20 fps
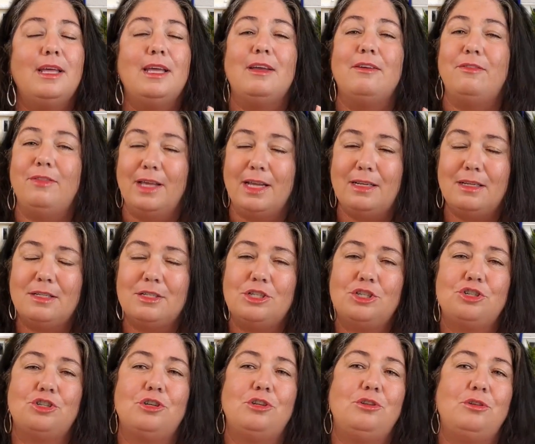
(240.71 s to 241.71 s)
If that doesn't
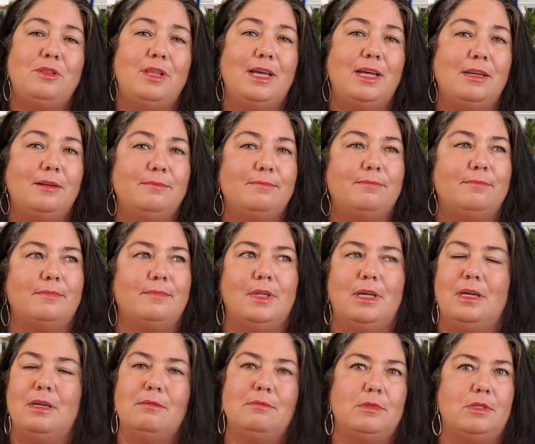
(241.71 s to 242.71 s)
show you that,
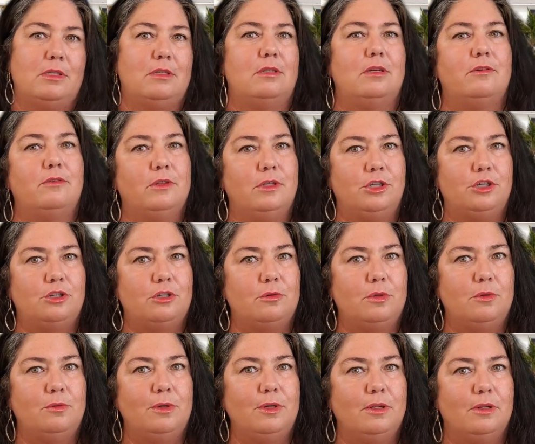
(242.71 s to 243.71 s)
I'm just not really sure
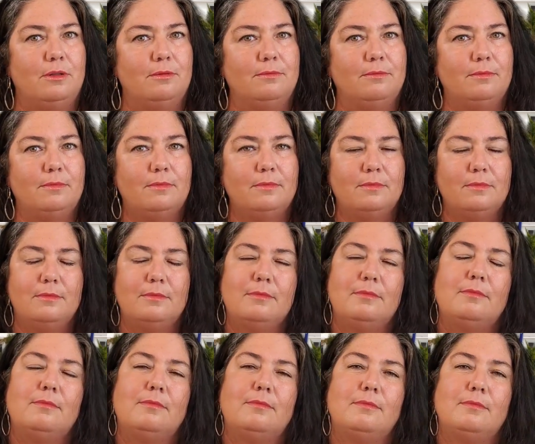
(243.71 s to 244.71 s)
what will.
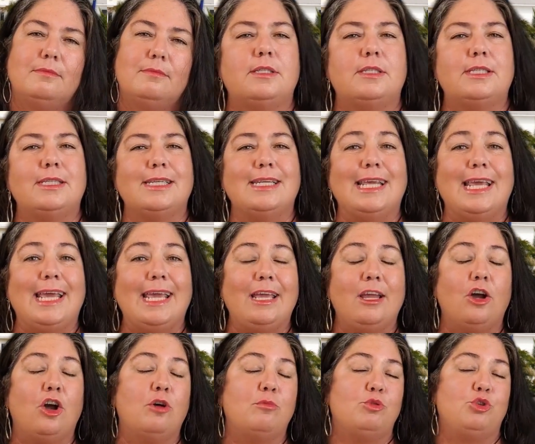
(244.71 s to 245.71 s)
Today,
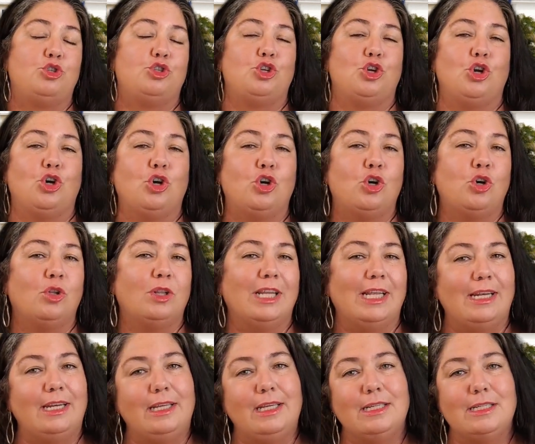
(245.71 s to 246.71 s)
almost all
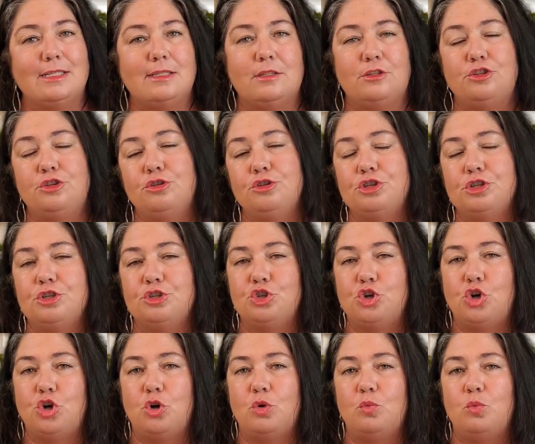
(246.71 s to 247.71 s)
lending institutions
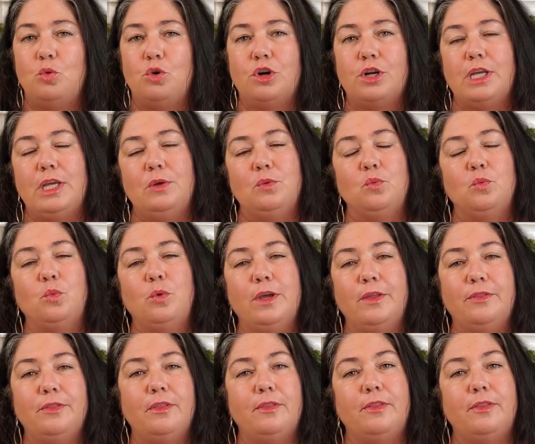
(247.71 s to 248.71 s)
are working
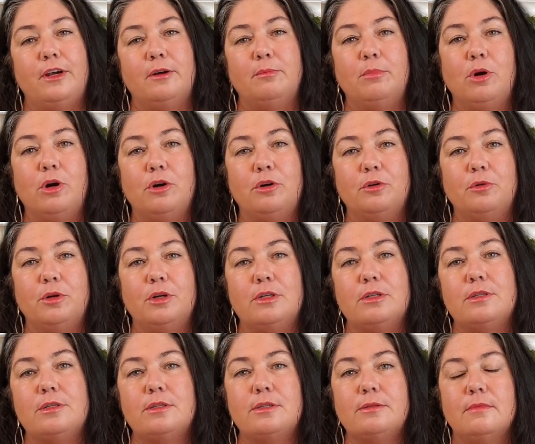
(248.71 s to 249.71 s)
with their
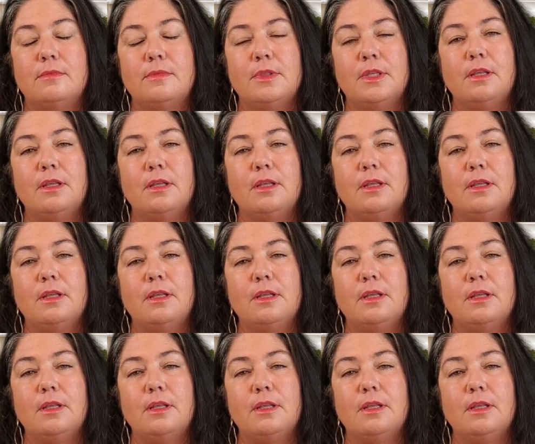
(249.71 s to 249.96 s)
borrowers.